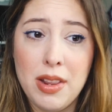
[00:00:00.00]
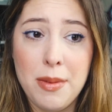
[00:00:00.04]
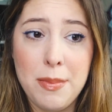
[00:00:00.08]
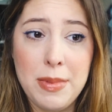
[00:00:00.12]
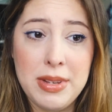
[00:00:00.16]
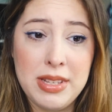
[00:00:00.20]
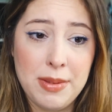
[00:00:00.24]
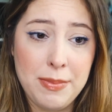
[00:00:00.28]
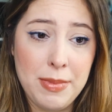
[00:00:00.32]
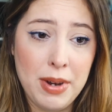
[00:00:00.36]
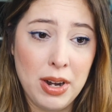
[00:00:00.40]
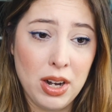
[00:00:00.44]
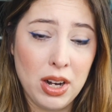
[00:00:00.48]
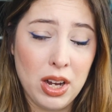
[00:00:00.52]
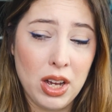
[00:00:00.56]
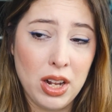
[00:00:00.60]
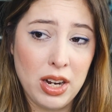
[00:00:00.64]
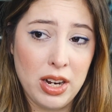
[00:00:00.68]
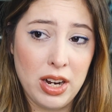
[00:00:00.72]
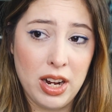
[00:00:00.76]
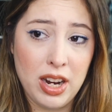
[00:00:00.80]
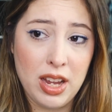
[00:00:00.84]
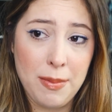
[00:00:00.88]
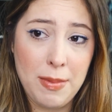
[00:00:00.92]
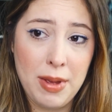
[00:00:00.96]
in the Miss
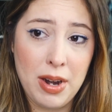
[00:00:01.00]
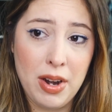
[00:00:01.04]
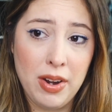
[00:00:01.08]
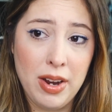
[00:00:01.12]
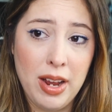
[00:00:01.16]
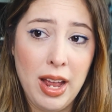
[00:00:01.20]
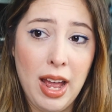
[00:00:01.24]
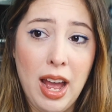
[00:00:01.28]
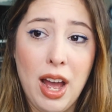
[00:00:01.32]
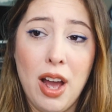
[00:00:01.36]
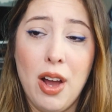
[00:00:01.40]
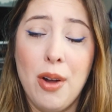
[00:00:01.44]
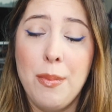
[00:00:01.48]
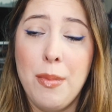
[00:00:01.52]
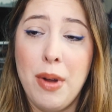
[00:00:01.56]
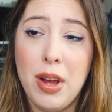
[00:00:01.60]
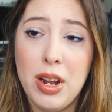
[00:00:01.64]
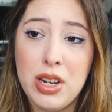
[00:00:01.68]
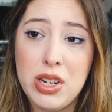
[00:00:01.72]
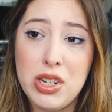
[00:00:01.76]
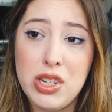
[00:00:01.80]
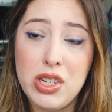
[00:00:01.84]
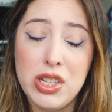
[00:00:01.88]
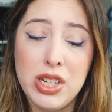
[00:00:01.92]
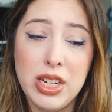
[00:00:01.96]
Americana documentary how
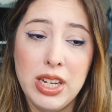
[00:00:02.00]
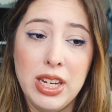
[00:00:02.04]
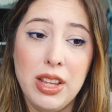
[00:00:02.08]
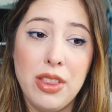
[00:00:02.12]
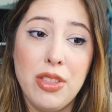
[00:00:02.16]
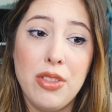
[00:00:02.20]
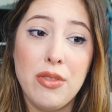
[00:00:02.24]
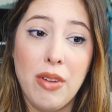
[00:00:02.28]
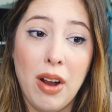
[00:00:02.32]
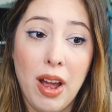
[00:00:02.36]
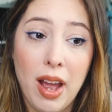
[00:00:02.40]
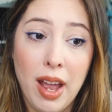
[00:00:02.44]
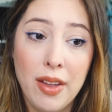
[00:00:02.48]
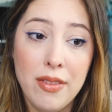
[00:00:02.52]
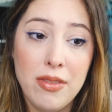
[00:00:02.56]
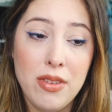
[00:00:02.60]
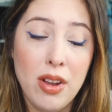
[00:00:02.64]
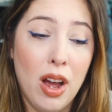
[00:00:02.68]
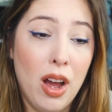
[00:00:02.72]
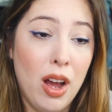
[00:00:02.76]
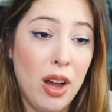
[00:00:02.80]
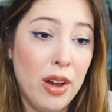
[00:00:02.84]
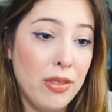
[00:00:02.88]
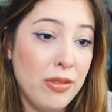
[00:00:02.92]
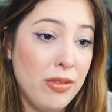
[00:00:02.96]
much she thrived
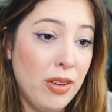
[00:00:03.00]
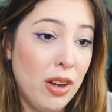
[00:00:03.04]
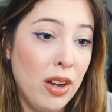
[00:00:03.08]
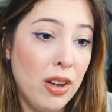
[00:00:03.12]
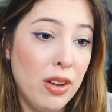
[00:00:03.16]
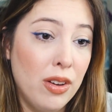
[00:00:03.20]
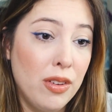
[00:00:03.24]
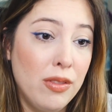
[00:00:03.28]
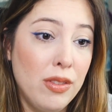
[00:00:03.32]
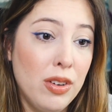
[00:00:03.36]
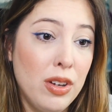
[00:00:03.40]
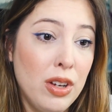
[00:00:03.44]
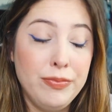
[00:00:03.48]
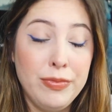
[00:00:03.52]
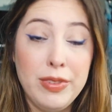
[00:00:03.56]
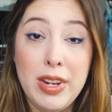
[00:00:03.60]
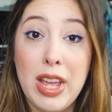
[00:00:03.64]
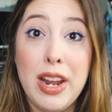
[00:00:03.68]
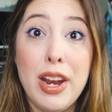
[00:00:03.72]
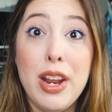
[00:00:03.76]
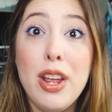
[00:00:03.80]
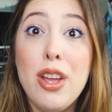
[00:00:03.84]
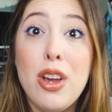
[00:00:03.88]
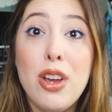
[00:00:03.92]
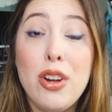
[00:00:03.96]
off of
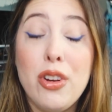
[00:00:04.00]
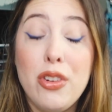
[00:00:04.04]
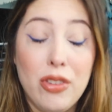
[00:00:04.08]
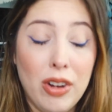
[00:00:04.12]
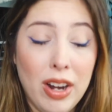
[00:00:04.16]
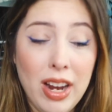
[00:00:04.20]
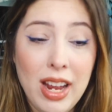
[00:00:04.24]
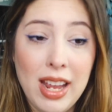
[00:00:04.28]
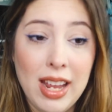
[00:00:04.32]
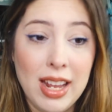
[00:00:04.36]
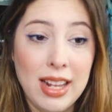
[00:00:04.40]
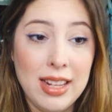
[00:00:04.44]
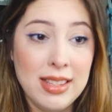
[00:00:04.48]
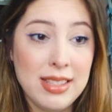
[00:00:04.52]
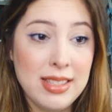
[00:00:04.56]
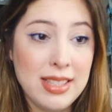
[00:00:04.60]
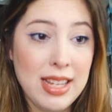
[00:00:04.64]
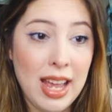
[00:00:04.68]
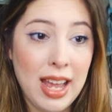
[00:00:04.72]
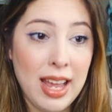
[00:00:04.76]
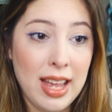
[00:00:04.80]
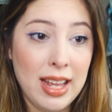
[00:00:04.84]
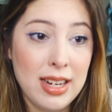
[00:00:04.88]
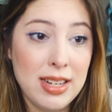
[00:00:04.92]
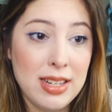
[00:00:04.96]
getting good grades
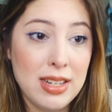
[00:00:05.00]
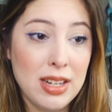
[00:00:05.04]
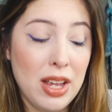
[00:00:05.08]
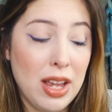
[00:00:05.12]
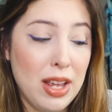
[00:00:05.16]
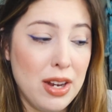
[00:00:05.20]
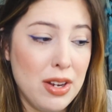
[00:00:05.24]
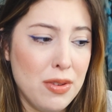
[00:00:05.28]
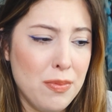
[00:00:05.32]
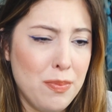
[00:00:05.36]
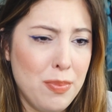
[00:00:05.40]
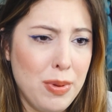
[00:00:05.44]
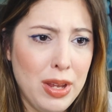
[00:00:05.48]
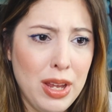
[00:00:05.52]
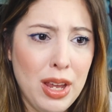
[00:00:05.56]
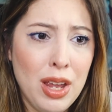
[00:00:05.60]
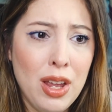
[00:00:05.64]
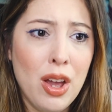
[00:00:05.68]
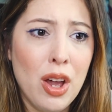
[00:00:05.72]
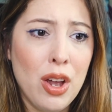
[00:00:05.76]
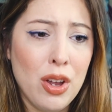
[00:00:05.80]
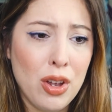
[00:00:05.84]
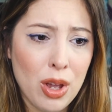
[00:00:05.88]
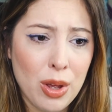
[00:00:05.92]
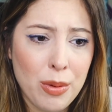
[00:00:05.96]
and
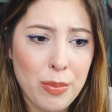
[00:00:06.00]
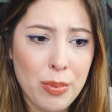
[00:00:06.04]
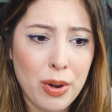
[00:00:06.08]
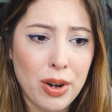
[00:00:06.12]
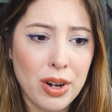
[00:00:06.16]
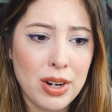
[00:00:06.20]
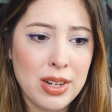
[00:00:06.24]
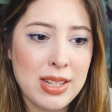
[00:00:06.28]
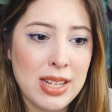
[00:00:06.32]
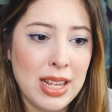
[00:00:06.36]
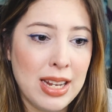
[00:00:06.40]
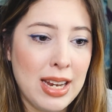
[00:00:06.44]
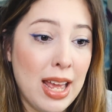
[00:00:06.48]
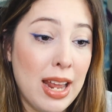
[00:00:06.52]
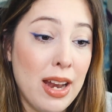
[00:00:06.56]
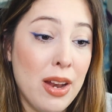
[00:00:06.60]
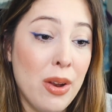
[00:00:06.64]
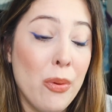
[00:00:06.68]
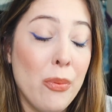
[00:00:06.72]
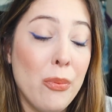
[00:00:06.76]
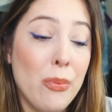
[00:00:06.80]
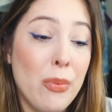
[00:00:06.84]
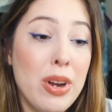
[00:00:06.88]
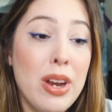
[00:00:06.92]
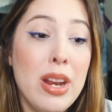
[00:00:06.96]
being a good person
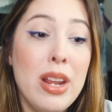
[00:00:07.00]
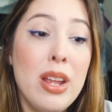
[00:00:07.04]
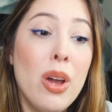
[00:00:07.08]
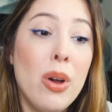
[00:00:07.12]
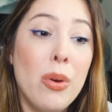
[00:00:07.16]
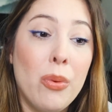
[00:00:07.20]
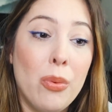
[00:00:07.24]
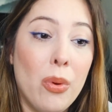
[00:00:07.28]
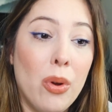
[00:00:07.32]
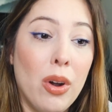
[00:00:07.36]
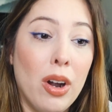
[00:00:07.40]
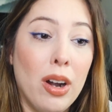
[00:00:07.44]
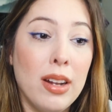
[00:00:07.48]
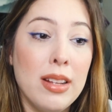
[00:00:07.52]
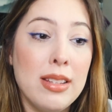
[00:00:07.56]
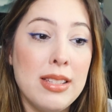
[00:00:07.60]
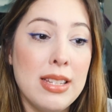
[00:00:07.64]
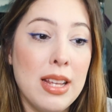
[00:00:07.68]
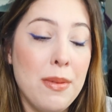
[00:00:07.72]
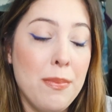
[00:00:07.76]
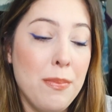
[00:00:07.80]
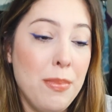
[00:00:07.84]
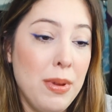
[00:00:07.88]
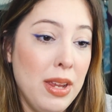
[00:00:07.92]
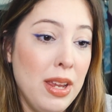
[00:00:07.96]
and winning awards
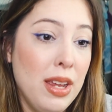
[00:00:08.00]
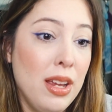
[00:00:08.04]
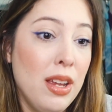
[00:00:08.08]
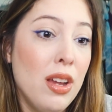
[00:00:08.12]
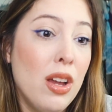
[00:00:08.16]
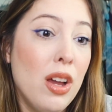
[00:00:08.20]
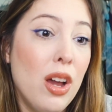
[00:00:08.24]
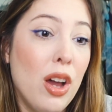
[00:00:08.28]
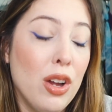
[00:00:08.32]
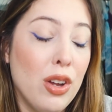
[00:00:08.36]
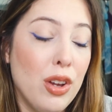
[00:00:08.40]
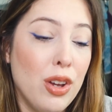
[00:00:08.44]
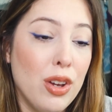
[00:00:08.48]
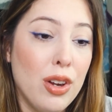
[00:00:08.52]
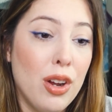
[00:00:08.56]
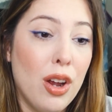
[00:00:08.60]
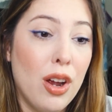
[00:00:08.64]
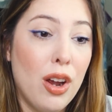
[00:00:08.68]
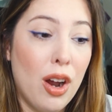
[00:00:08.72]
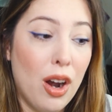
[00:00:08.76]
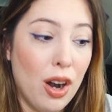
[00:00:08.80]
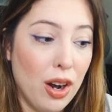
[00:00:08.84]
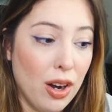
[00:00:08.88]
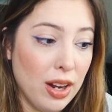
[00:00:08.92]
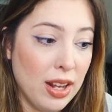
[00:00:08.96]
and being a good
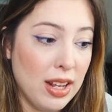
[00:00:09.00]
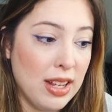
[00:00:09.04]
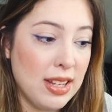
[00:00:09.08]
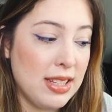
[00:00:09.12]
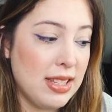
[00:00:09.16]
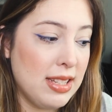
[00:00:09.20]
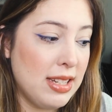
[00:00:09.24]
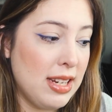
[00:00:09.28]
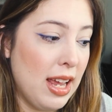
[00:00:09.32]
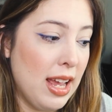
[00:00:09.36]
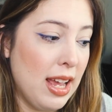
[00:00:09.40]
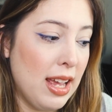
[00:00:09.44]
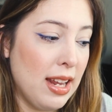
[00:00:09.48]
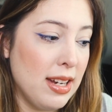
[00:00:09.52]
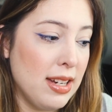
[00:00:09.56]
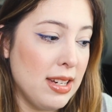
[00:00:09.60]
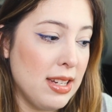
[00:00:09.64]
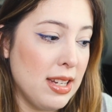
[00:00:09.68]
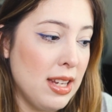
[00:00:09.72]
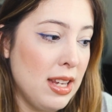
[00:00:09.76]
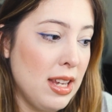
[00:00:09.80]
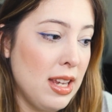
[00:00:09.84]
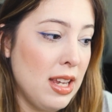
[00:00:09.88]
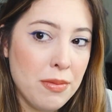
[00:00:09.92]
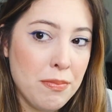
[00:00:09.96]
artist.
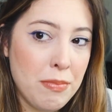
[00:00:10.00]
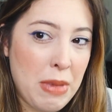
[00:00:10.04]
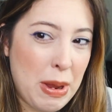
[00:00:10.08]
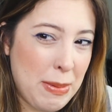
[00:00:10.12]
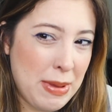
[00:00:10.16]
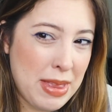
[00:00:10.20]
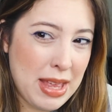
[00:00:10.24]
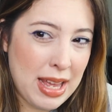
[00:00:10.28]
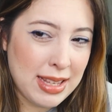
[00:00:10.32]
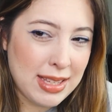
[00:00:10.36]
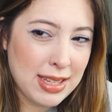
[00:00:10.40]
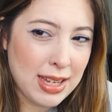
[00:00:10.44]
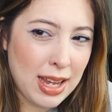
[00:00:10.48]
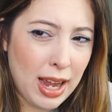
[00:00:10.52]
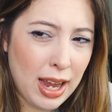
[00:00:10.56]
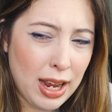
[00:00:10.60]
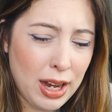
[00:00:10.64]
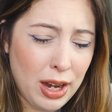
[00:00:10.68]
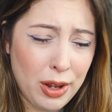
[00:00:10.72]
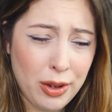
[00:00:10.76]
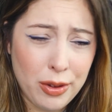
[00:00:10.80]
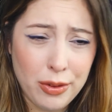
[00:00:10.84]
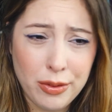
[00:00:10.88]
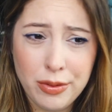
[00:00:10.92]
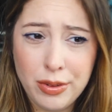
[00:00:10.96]
And maybe that's
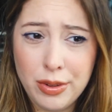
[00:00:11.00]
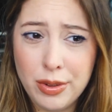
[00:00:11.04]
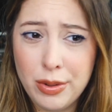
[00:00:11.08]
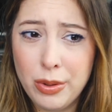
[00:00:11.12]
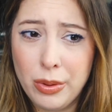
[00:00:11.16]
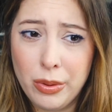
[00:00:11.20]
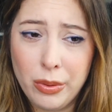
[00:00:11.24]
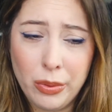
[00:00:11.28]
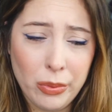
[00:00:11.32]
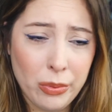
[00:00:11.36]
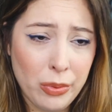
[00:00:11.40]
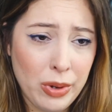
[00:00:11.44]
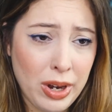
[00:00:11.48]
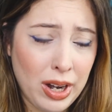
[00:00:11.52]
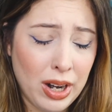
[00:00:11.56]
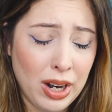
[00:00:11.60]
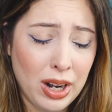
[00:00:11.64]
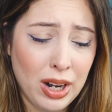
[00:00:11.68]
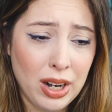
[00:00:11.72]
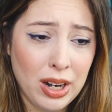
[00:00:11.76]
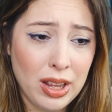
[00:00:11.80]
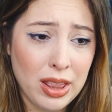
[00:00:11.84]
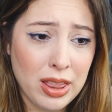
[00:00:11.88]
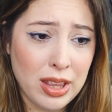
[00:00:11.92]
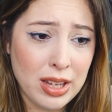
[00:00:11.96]
kind of
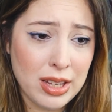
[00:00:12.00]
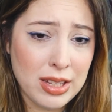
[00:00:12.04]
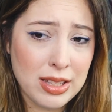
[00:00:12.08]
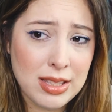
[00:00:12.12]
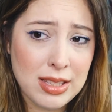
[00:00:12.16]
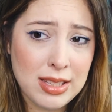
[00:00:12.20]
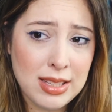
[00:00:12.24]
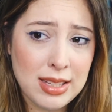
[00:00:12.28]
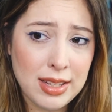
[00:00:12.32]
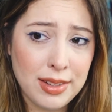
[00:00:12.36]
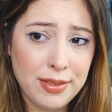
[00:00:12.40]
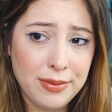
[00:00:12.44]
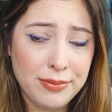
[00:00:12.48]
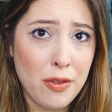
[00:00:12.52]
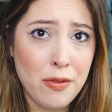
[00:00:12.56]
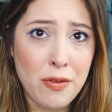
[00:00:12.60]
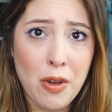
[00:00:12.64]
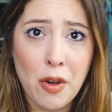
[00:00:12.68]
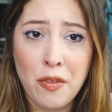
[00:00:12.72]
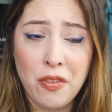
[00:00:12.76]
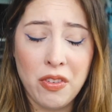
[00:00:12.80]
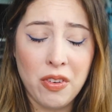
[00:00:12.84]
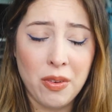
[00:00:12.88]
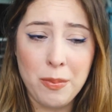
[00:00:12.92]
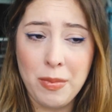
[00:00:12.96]
where this
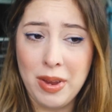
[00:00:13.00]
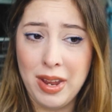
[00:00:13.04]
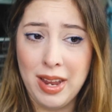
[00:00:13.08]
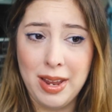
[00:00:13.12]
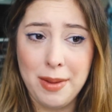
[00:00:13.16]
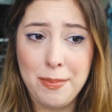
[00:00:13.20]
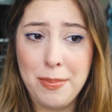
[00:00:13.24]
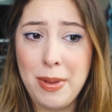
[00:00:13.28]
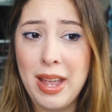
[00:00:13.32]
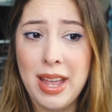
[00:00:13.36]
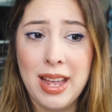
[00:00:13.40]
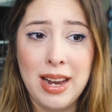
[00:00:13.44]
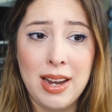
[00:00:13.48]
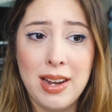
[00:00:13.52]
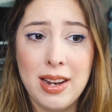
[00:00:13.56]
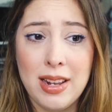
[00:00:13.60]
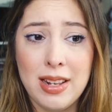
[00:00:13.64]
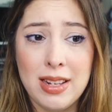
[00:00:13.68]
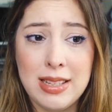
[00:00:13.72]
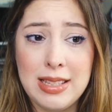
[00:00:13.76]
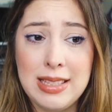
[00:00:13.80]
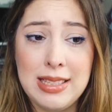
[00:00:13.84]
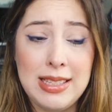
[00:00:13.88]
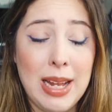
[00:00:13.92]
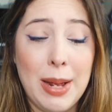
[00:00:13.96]
vote for me pin
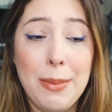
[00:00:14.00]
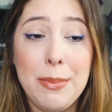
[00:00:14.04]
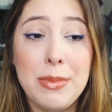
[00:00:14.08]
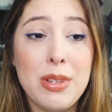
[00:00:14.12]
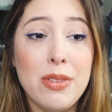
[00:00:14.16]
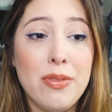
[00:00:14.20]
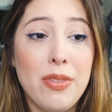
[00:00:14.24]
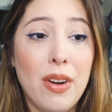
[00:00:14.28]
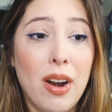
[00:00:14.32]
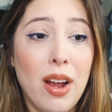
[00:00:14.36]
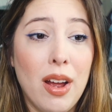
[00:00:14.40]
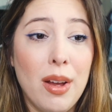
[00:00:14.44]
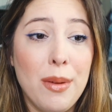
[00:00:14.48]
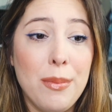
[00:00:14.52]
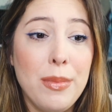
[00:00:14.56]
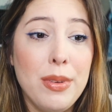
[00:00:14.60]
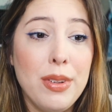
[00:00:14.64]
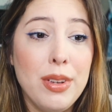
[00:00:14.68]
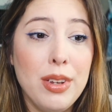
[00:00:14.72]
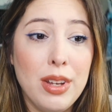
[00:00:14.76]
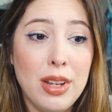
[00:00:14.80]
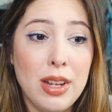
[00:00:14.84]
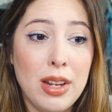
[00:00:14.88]
stems from.